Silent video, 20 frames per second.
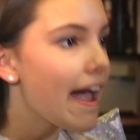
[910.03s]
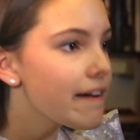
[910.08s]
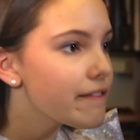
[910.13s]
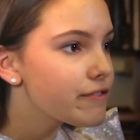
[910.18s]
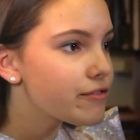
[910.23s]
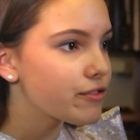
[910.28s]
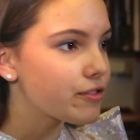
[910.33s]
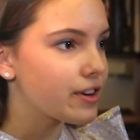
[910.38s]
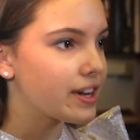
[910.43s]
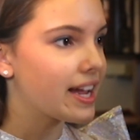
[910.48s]

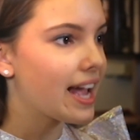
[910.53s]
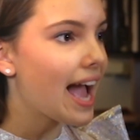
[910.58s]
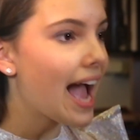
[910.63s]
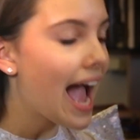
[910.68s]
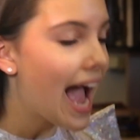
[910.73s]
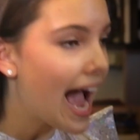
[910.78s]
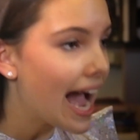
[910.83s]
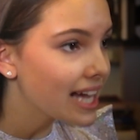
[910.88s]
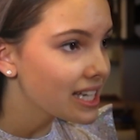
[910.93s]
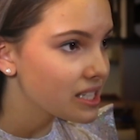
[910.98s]
every
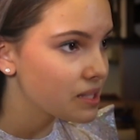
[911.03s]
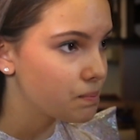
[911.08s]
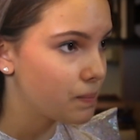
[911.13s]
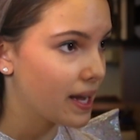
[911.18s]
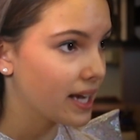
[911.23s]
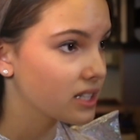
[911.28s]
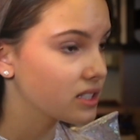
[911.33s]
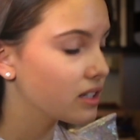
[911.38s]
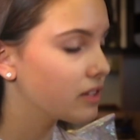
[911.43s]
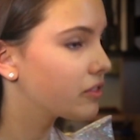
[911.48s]

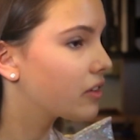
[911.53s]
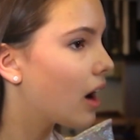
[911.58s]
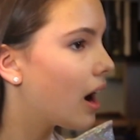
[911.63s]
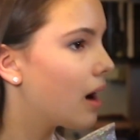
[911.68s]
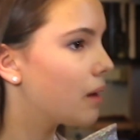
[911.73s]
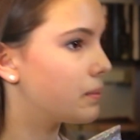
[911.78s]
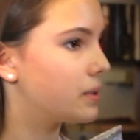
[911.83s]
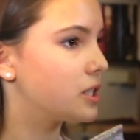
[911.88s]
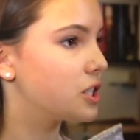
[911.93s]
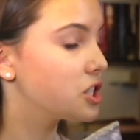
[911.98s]
aspect of
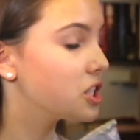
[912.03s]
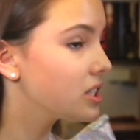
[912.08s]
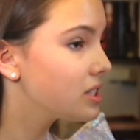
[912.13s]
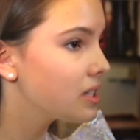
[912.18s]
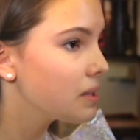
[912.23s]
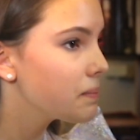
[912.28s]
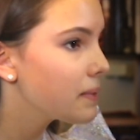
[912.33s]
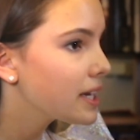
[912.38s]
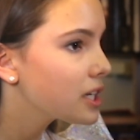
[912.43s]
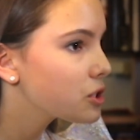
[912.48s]
commerce
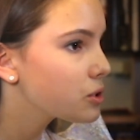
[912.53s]
just to